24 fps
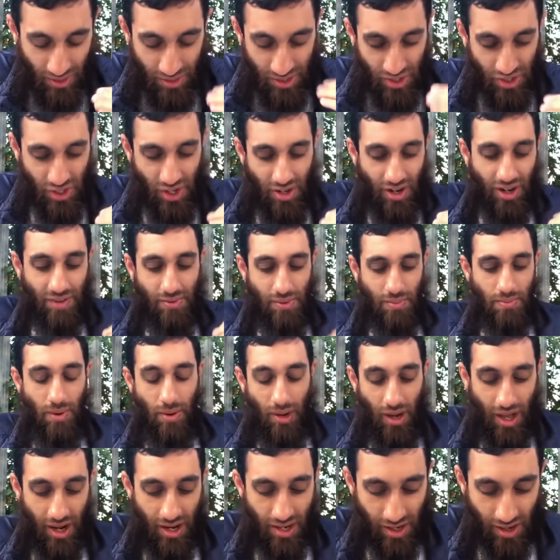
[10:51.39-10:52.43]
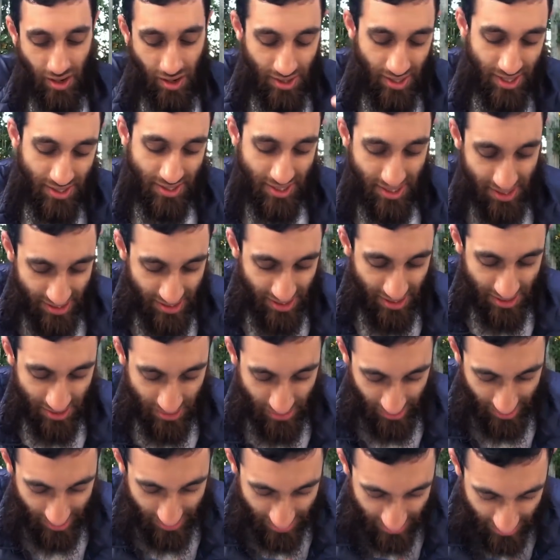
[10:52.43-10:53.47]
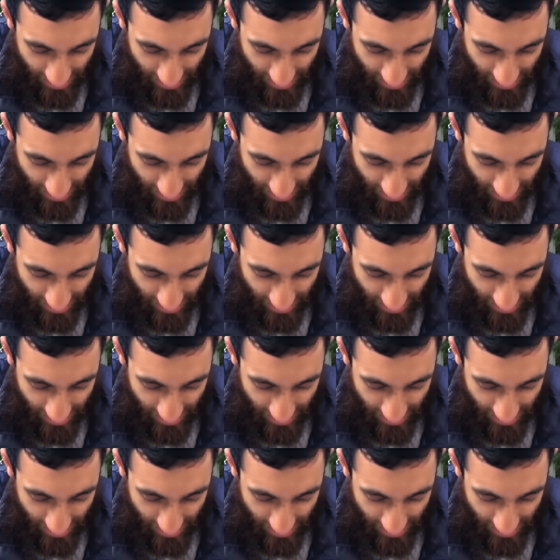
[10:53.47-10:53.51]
or the sharh of Mawla al-Qari, as you can see on screen.